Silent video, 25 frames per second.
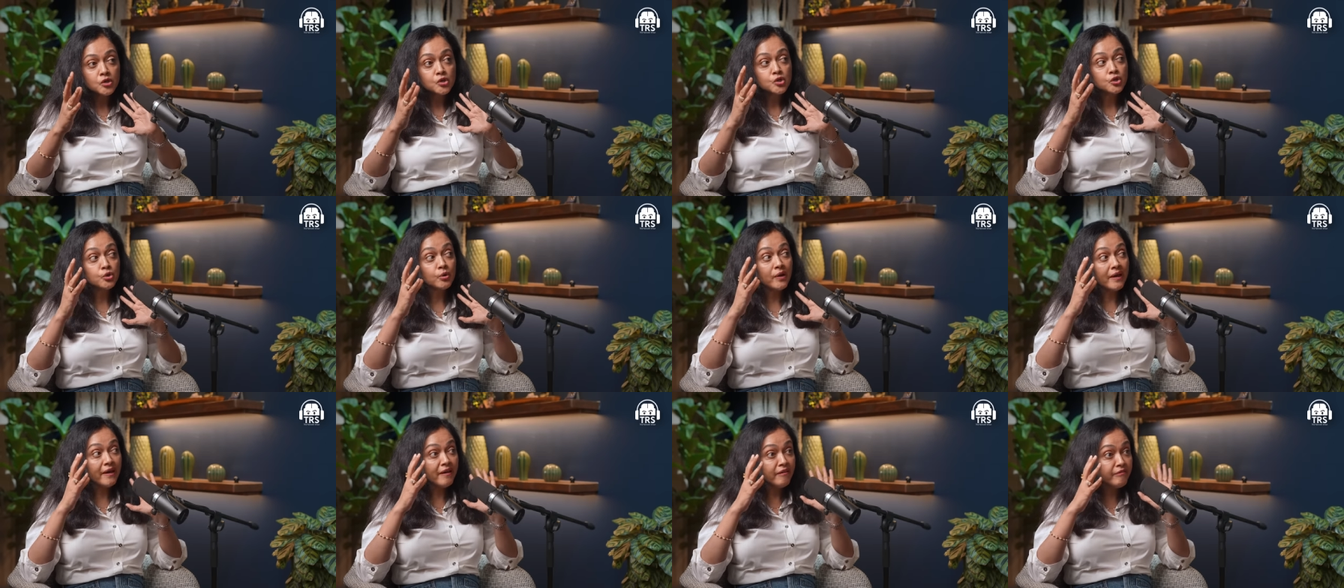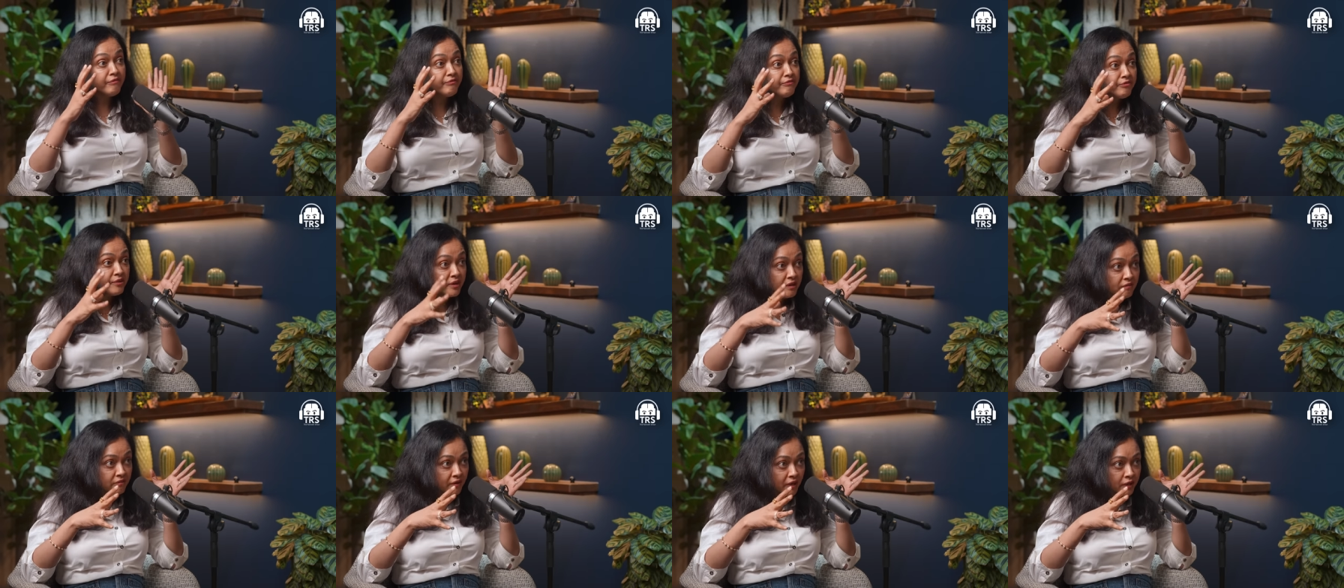Should
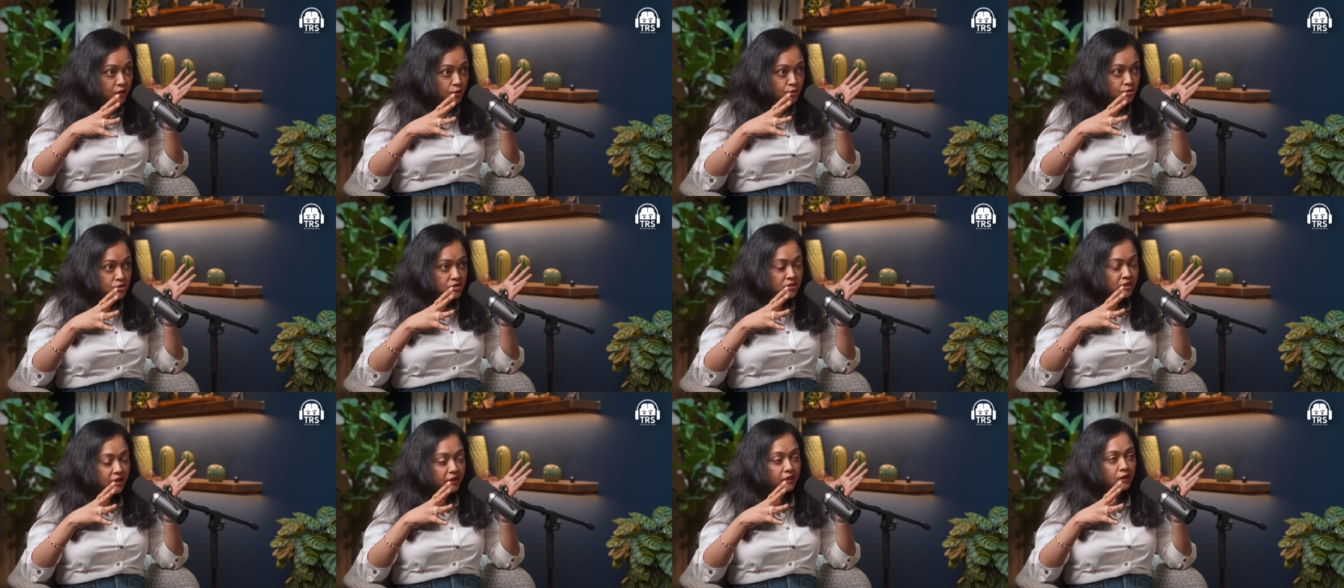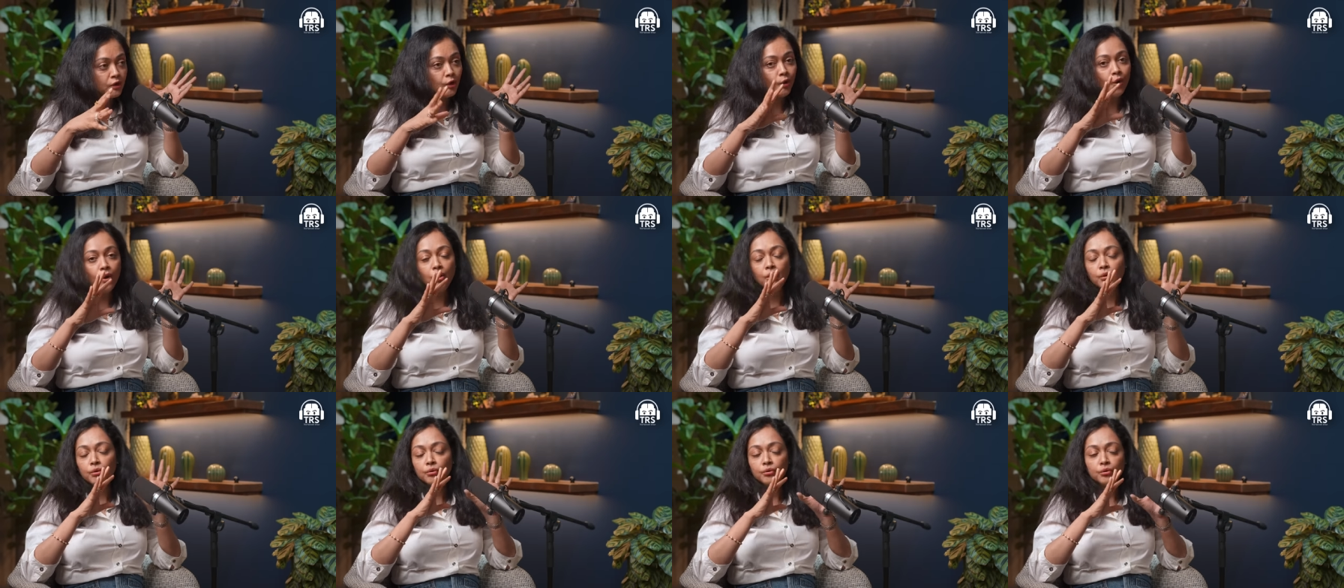everyone use
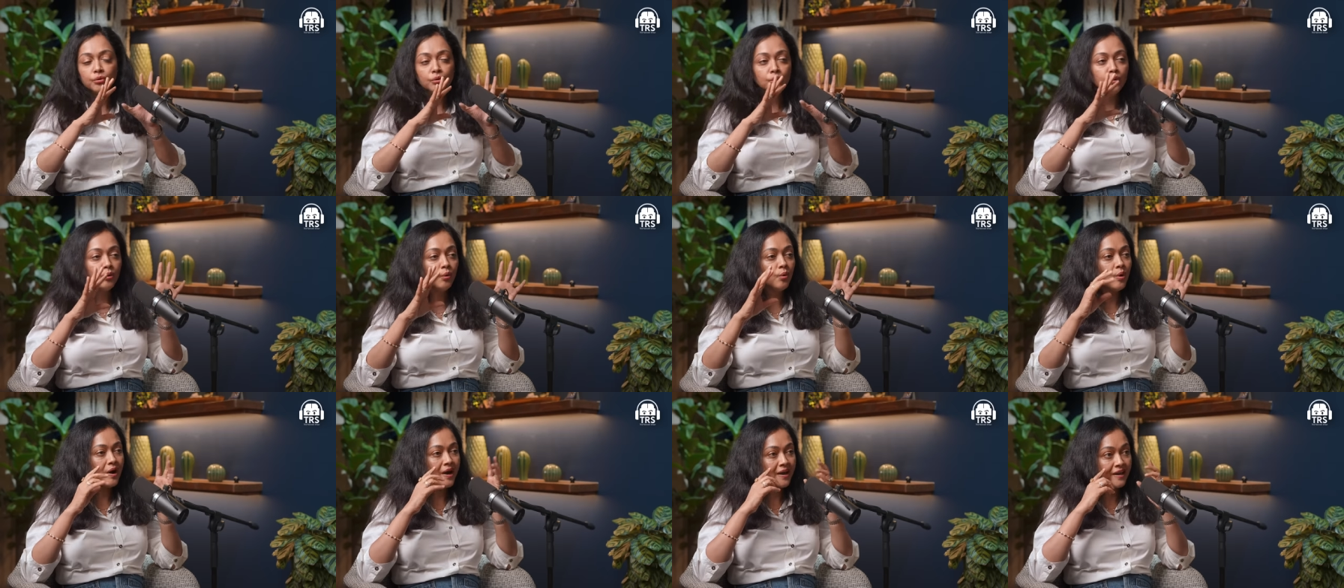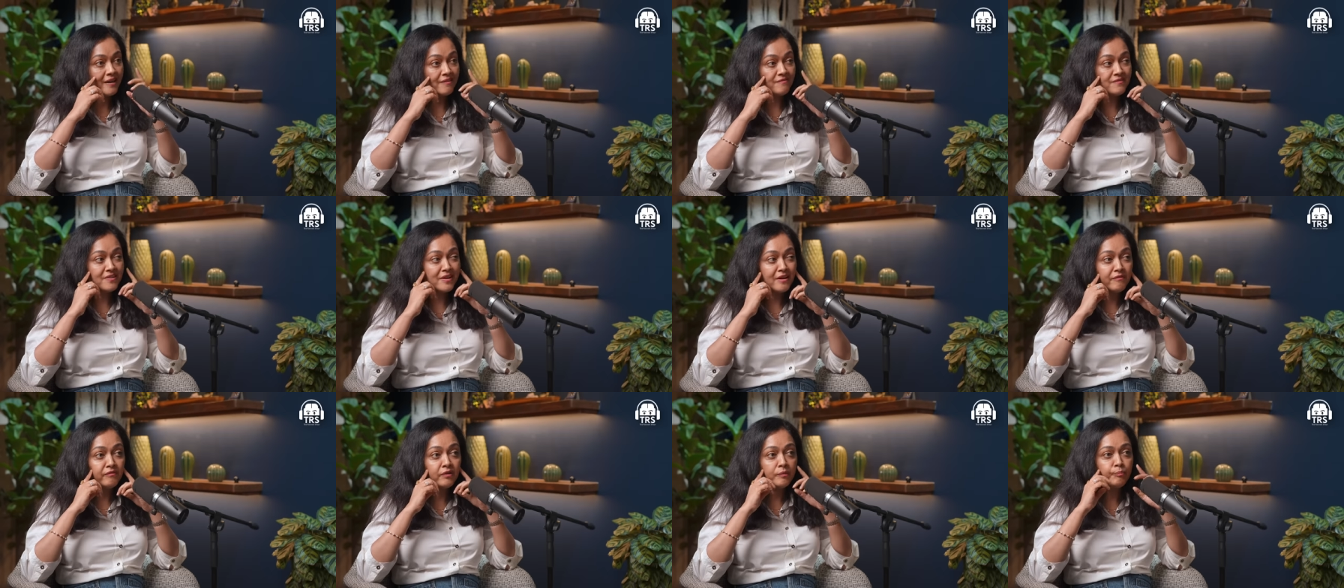retinol? No, I
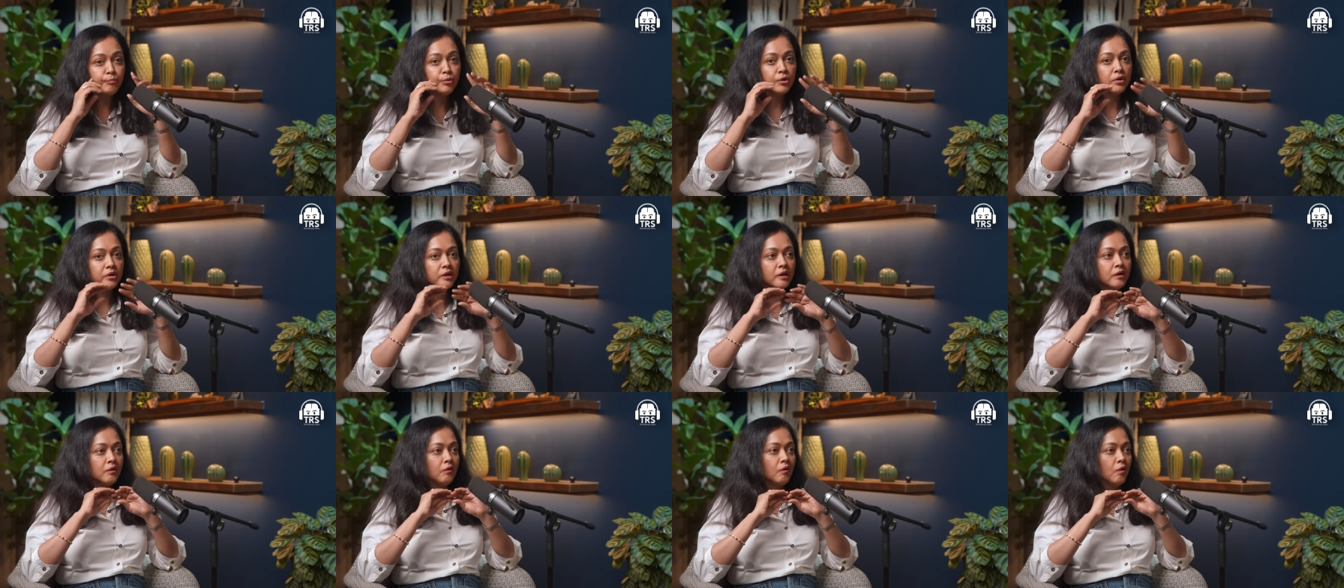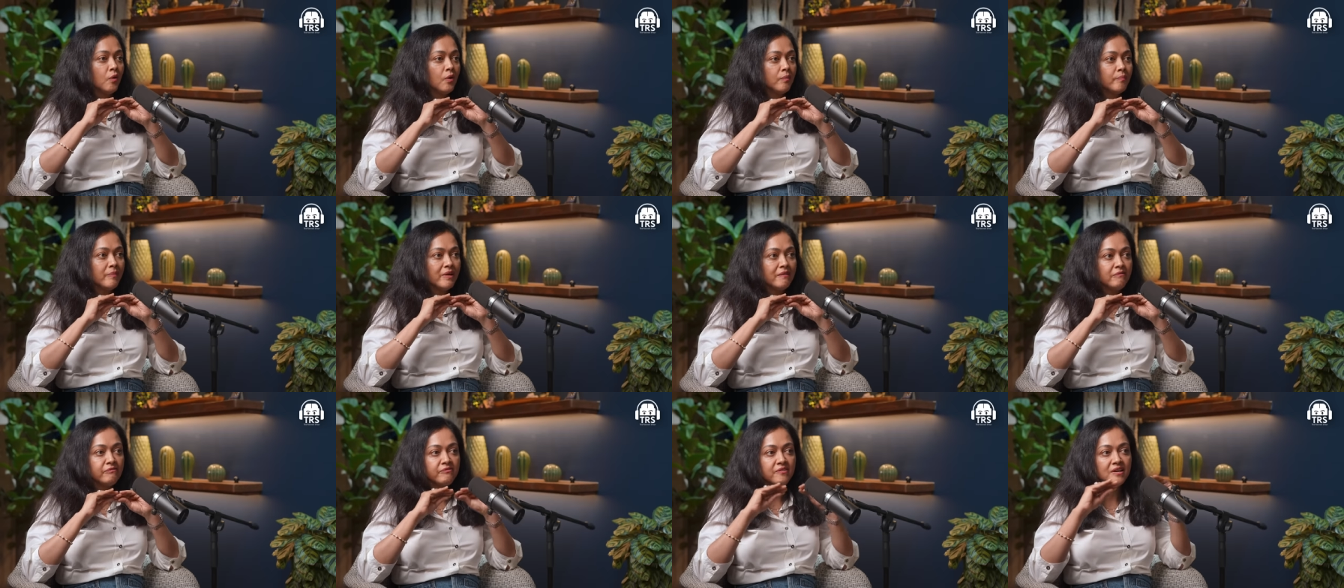have never put retinol
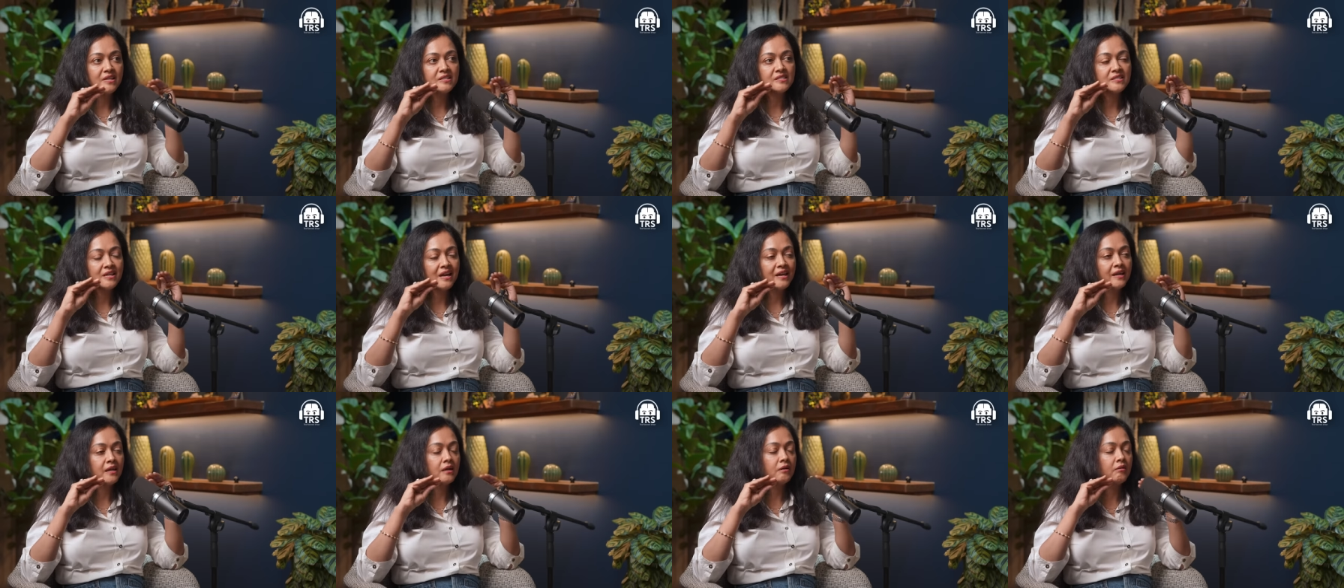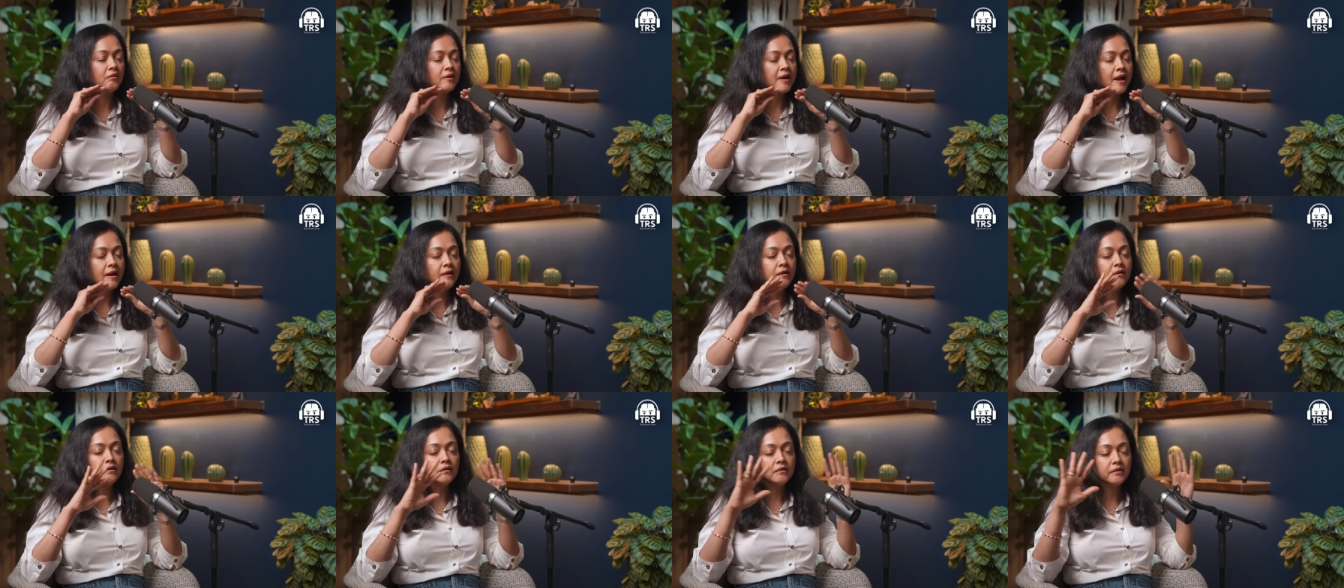on my face. I cannot
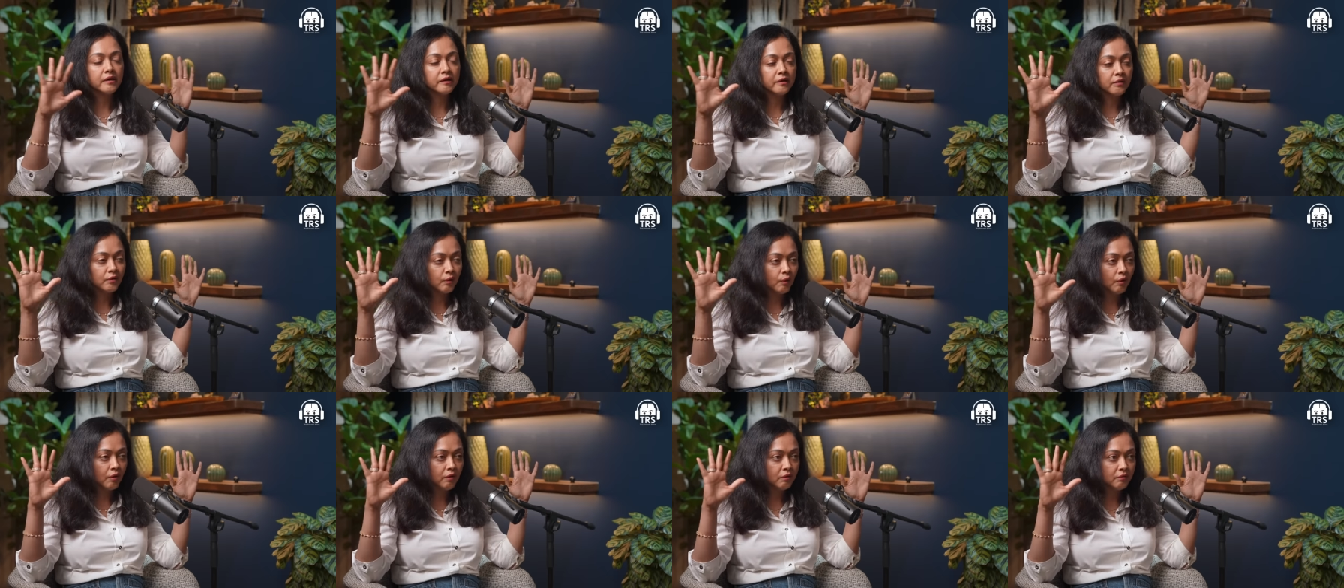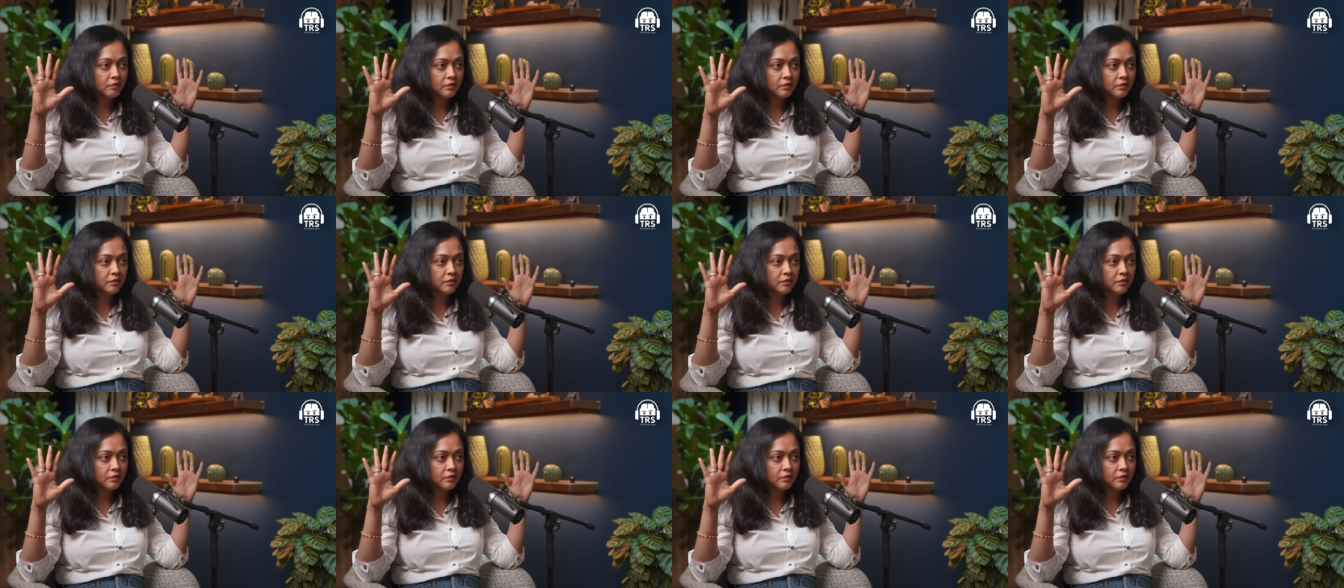handle retinol.